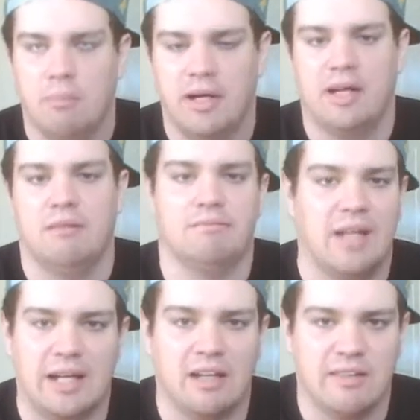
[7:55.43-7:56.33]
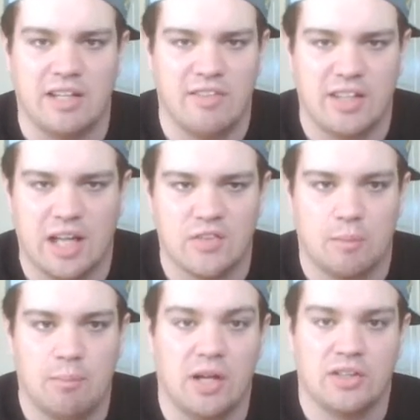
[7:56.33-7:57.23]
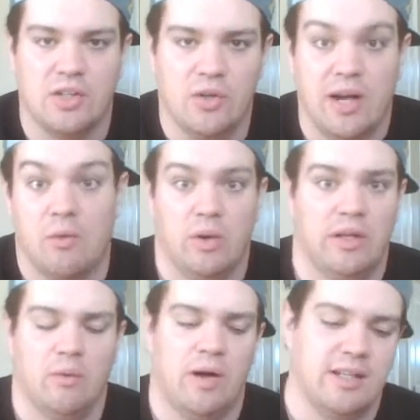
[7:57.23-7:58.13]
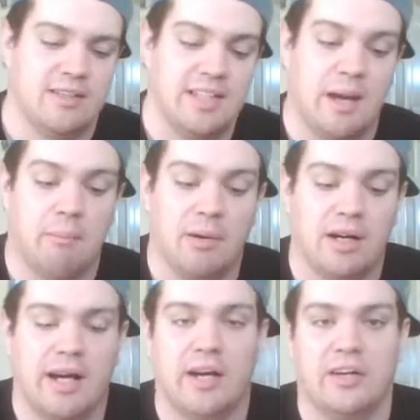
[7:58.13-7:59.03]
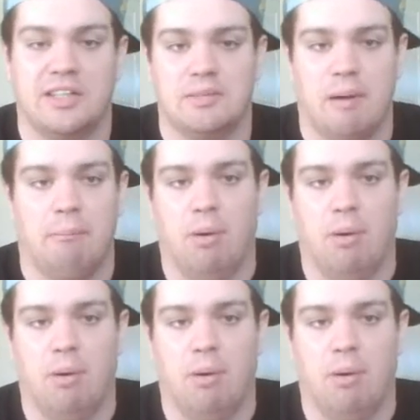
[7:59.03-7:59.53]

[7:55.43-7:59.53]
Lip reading: but I couldn't think of anything else for Punk to do, and I really wanted CM Punk on there because he's my